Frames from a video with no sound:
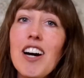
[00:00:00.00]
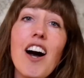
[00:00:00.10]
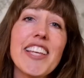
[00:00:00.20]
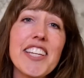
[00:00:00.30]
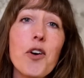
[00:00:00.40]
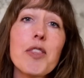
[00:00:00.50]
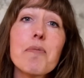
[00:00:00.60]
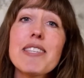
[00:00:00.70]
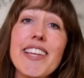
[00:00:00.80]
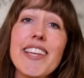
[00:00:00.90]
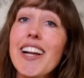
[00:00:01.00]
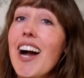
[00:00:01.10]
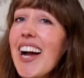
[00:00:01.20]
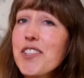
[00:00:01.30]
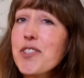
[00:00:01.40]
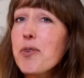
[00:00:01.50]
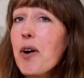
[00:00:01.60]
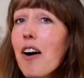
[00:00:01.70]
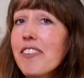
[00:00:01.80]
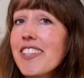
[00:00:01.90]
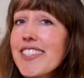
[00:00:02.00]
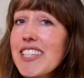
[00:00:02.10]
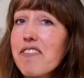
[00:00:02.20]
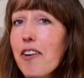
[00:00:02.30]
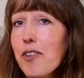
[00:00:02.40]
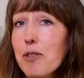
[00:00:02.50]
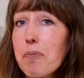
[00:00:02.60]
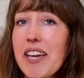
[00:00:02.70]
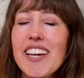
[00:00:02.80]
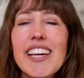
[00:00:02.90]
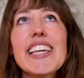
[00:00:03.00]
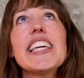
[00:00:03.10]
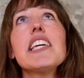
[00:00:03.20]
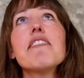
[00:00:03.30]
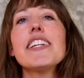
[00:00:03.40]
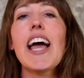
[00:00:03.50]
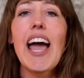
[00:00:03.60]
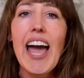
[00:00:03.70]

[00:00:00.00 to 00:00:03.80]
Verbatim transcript: I'll let you know the mistake I too often see founders make even